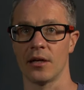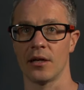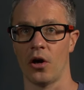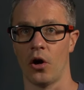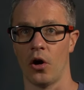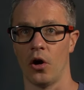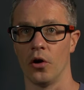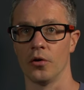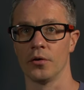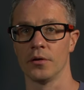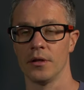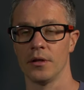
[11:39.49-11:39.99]

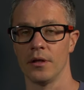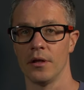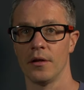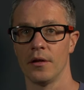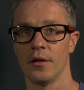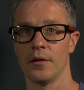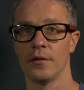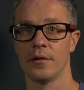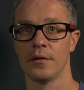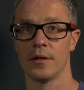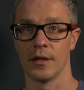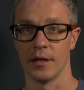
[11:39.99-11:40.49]
on
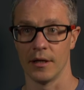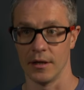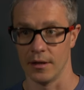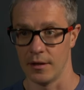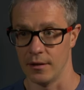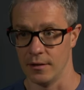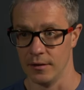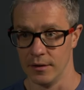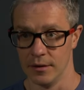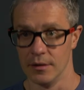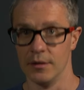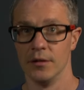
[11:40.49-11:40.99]

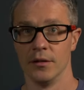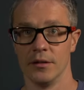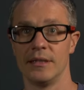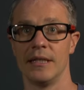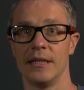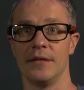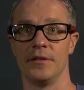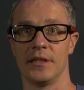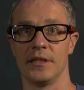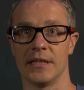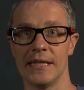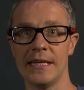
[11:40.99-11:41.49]
the
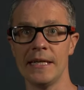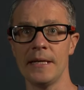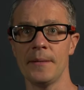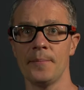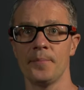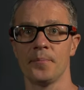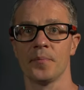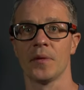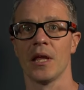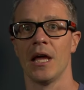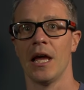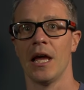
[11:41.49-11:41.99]
DVD.